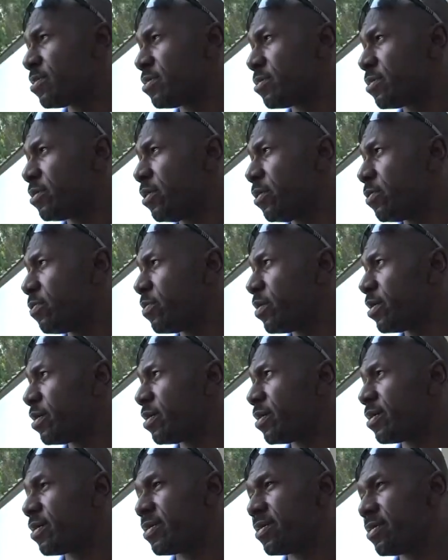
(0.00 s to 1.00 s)
You know,
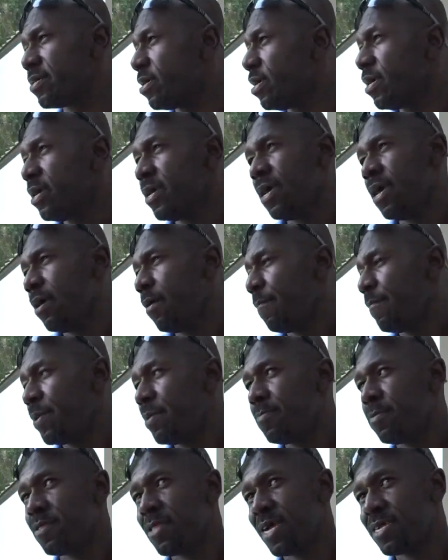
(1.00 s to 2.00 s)
uh,
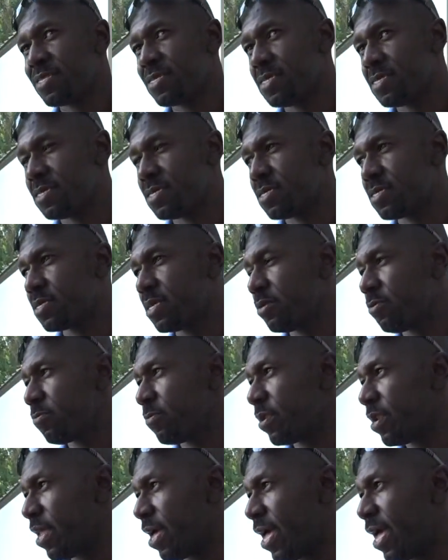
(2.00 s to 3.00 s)
people like to just get
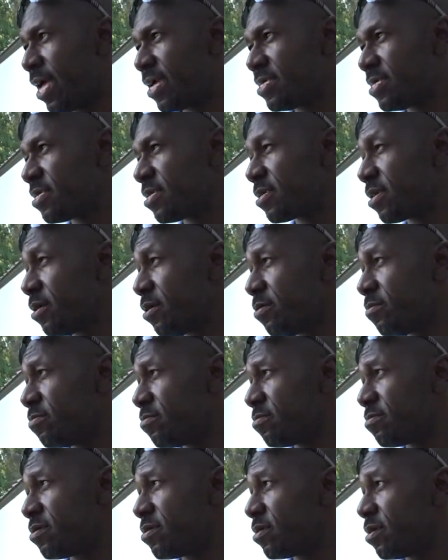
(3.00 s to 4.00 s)
relaxed and go
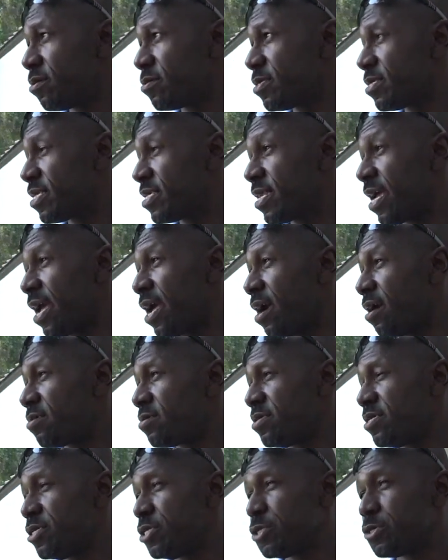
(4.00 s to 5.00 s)
go sit out
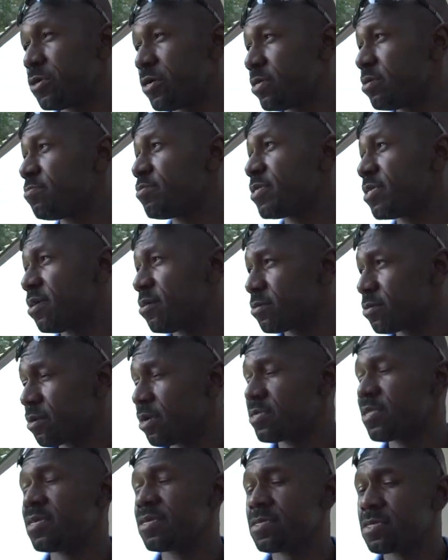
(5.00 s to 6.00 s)
and enjoy themselves. So I
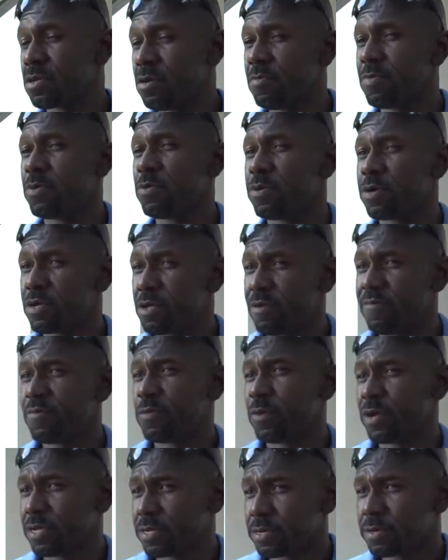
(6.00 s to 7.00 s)
think it's going to be real good for
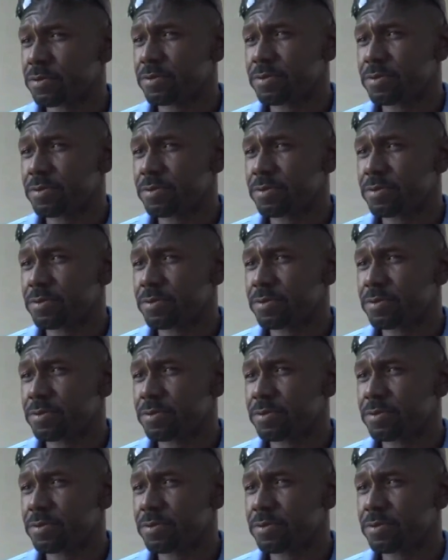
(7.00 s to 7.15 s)
Waco.